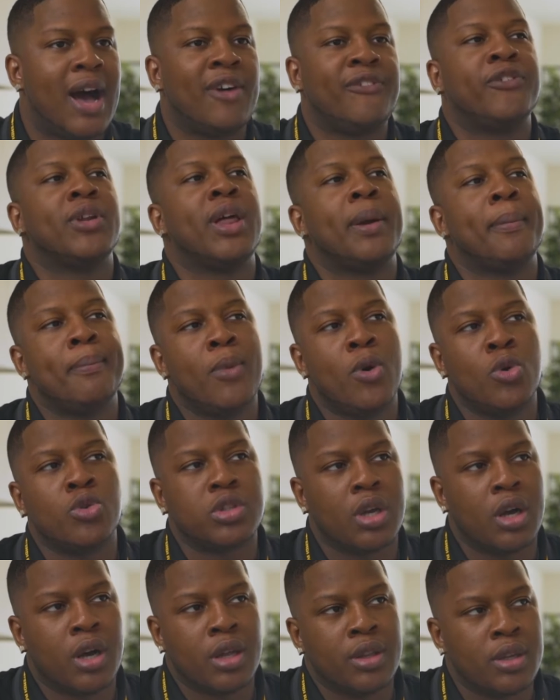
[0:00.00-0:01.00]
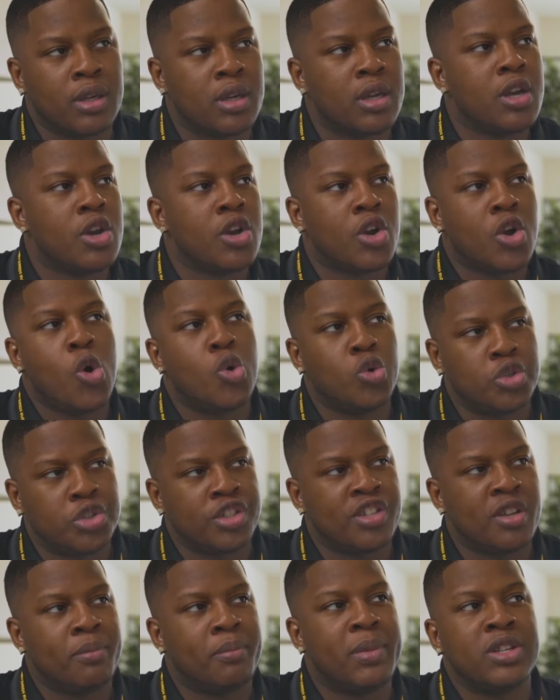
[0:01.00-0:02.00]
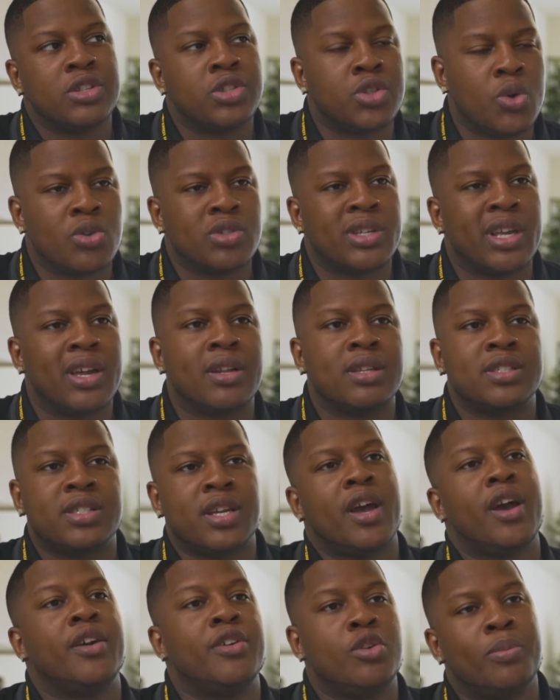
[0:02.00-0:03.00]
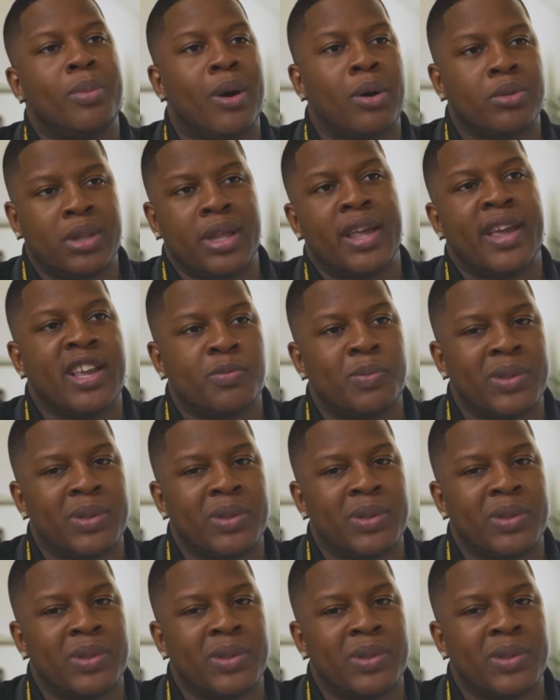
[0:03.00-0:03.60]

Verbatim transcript: I feel like most other coaches and mentors, they're gonna tell you about things,